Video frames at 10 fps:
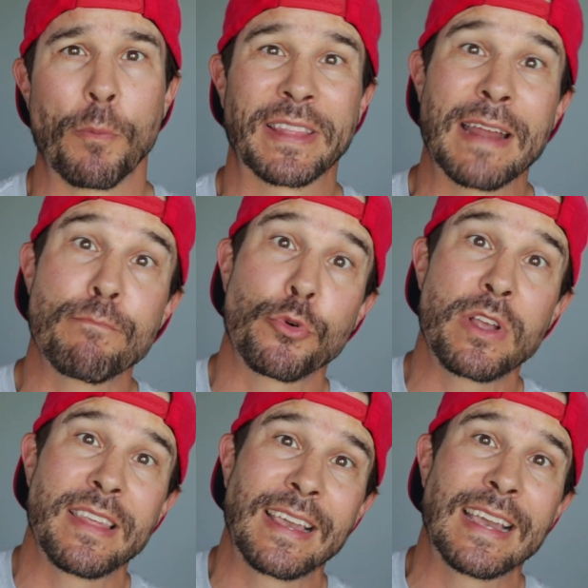But then
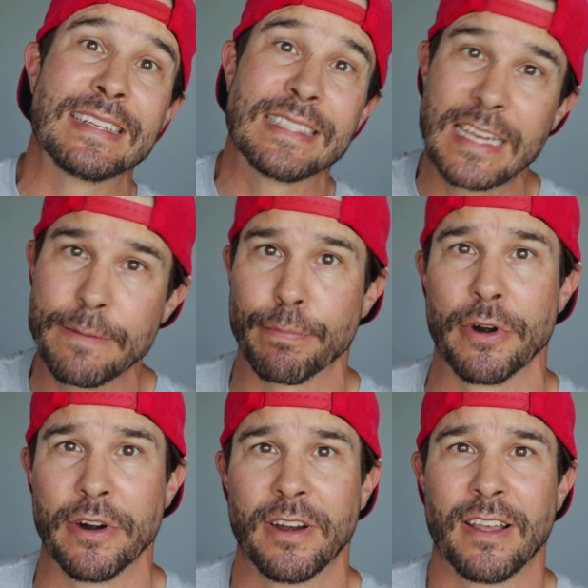breathing in
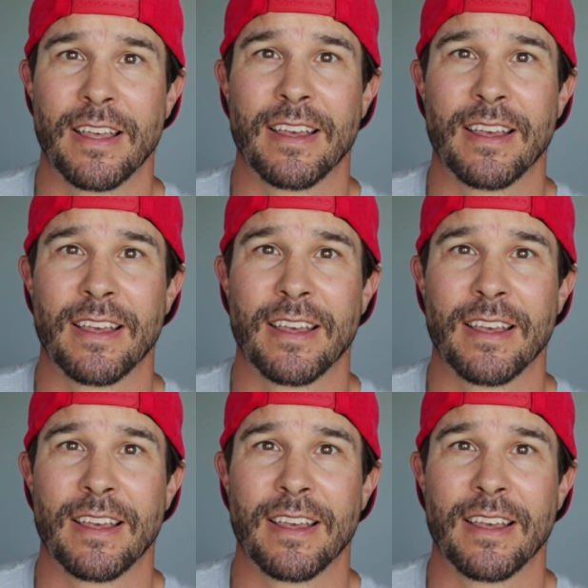deeper